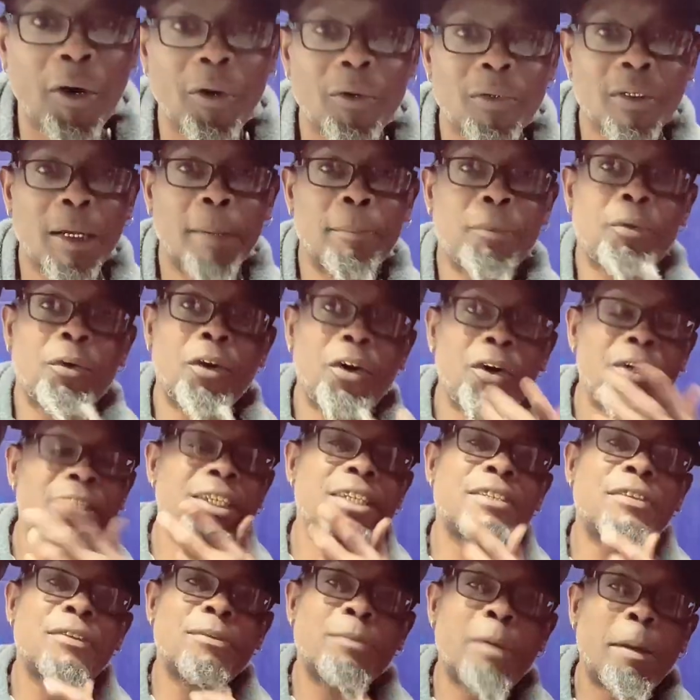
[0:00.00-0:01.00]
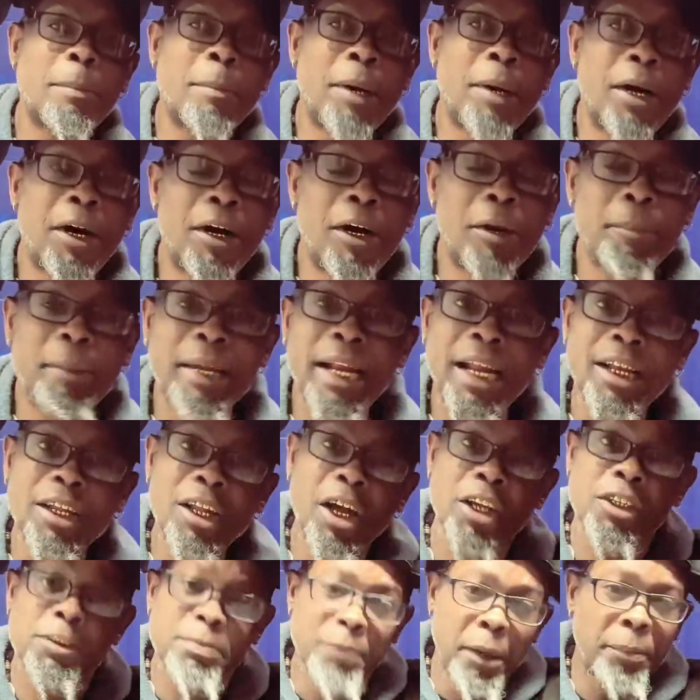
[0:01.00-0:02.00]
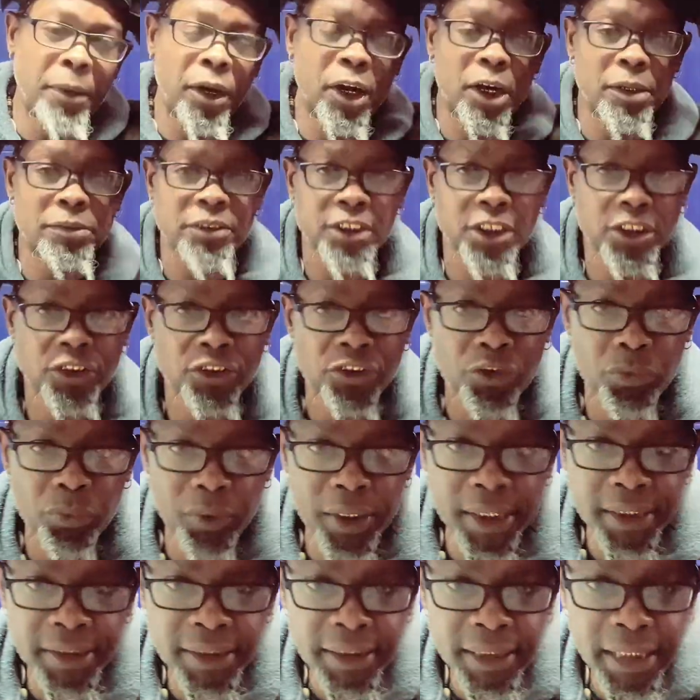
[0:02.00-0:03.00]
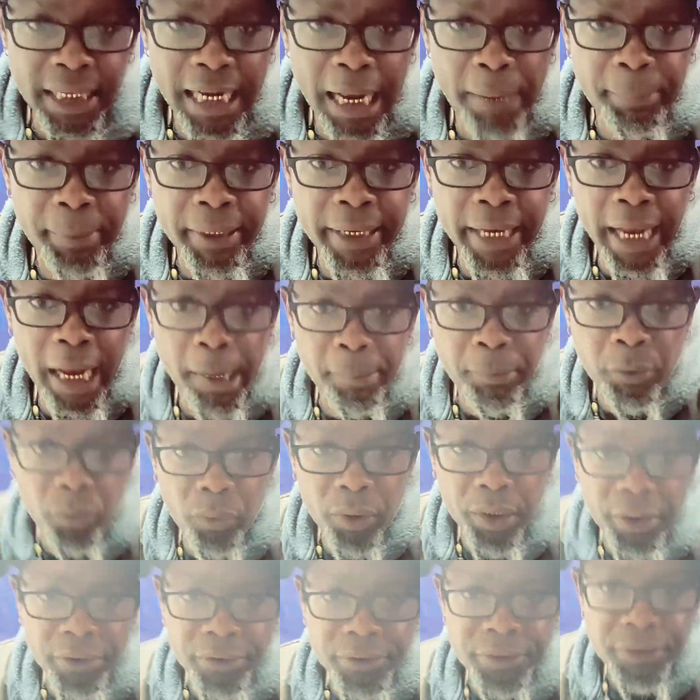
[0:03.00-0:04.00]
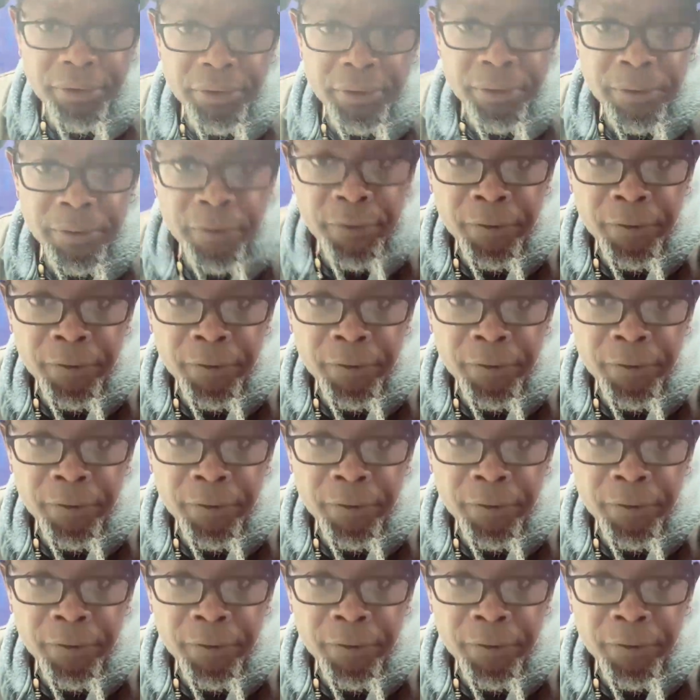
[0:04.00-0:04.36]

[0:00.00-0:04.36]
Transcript: growing this for my mom, and I lost my mom. She's the reason that I became a welder.